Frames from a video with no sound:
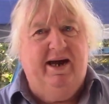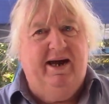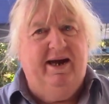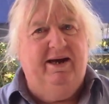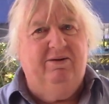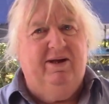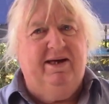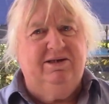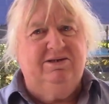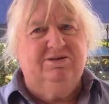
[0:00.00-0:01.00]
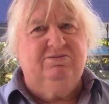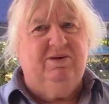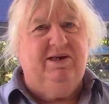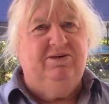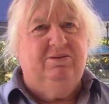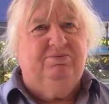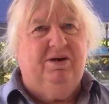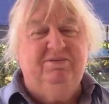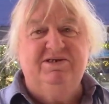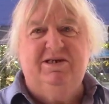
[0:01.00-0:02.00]
And that's when you'll
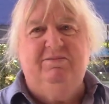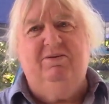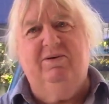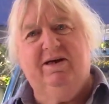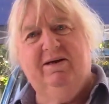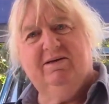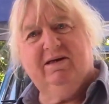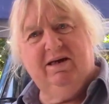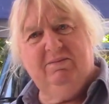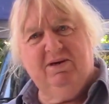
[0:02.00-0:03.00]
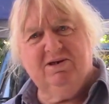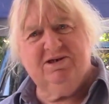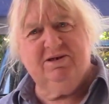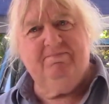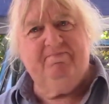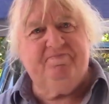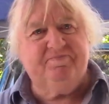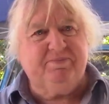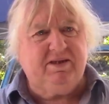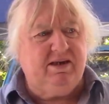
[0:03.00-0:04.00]
probably see me working on the gearbox.
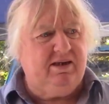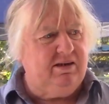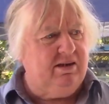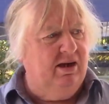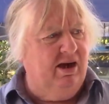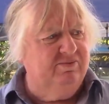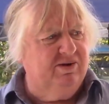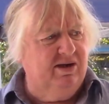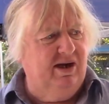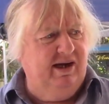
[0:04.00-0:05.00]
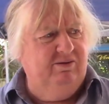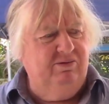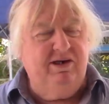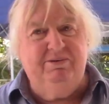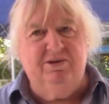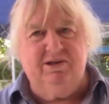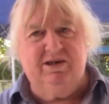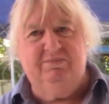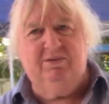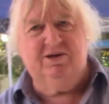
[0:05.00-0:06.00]
I've got a rebuilt
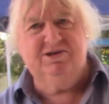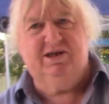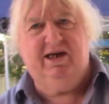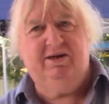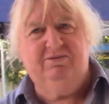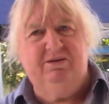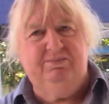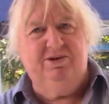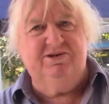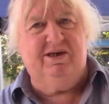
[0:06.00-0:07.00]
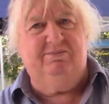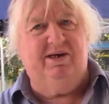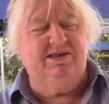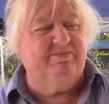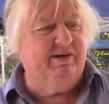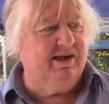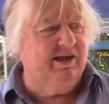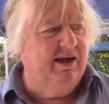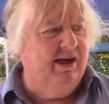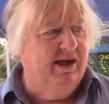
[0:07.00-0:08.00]
gearbox that I had rebuilt some months
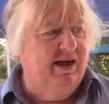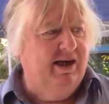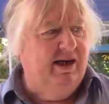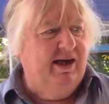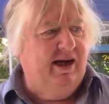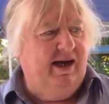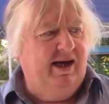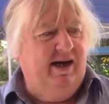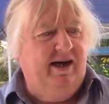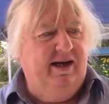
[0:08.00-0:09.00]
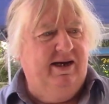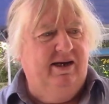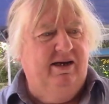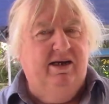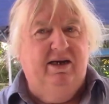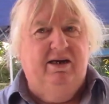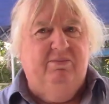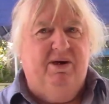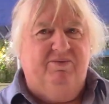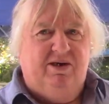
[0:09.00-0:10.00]
back,
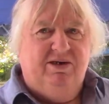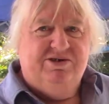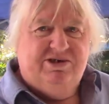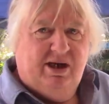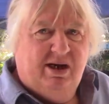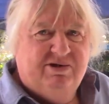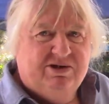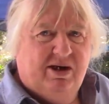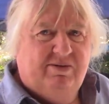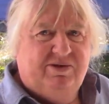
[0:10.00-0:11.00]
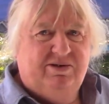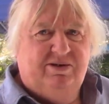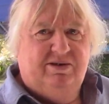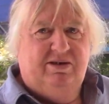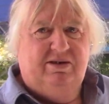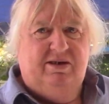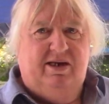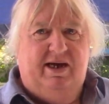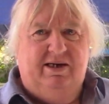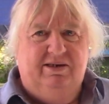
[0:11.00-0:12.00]
but I've got to use the overdrive unit
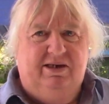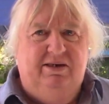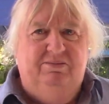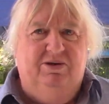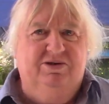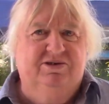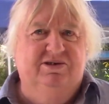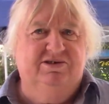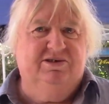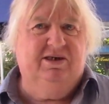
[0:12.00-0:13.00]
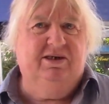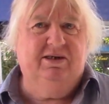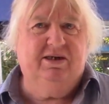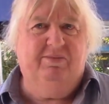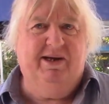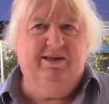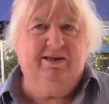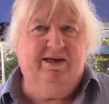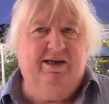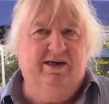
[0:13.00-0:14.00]
out of the gearbox that's come out
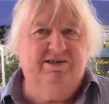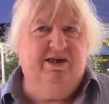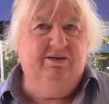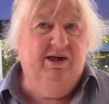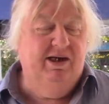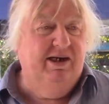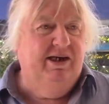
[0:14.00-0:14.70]
of the car, so